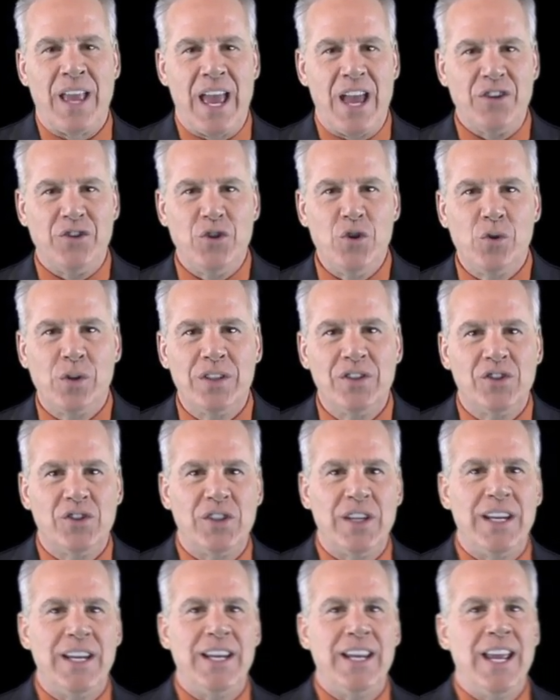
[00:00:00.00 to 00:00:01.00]
As you can
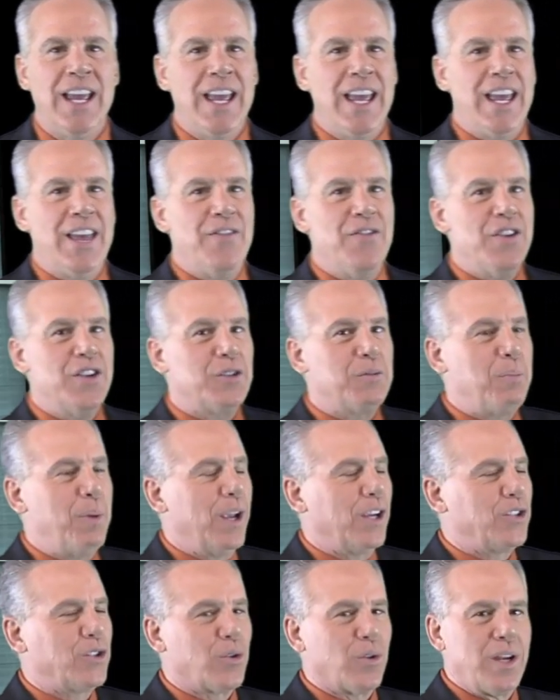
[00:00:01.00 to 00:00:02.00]
see in this
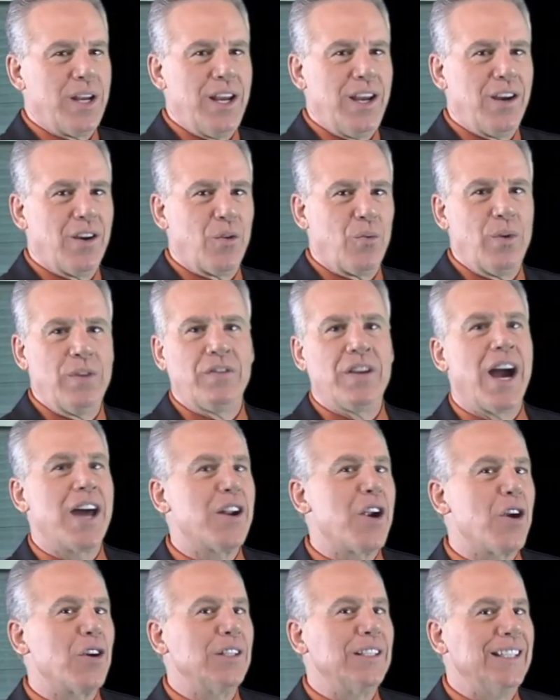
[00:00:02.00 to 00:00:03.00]
picture here, we've
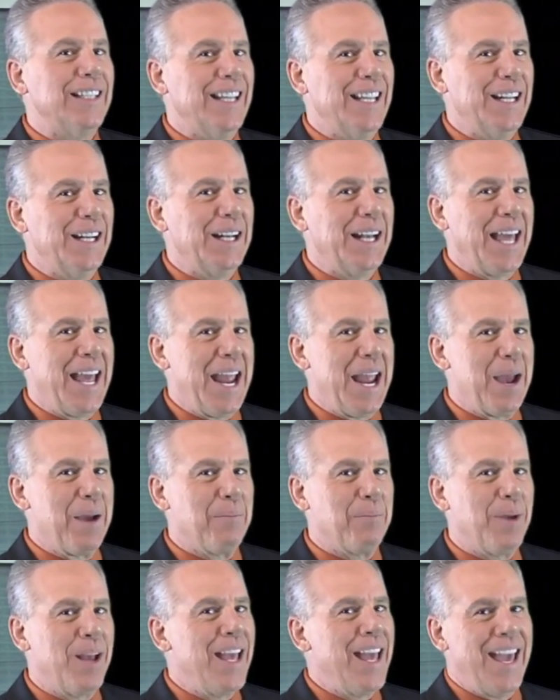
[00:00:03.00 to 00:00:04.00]
got our little
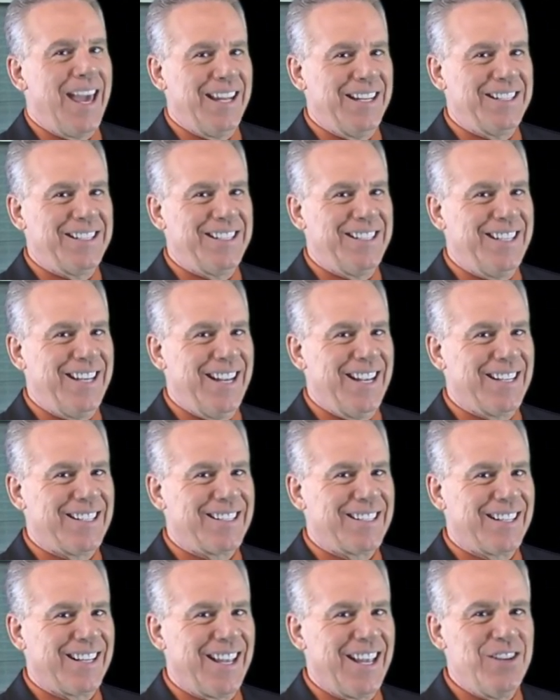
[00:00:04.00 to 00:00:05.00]
amp and its
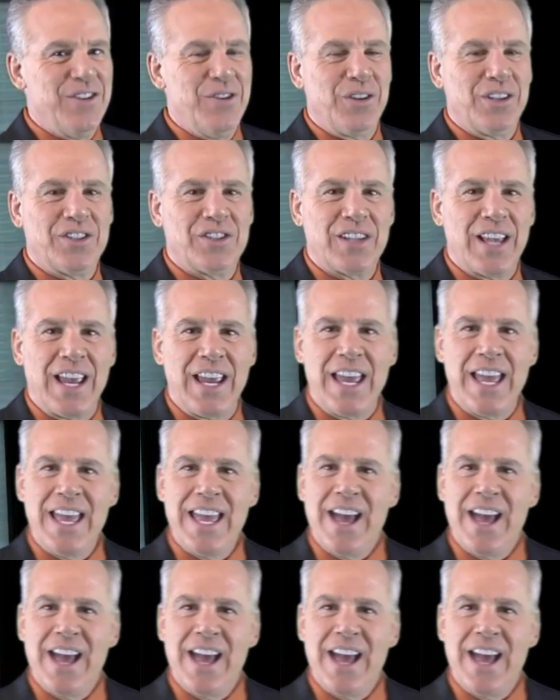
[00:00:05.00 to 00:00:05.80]
disc, and you could say,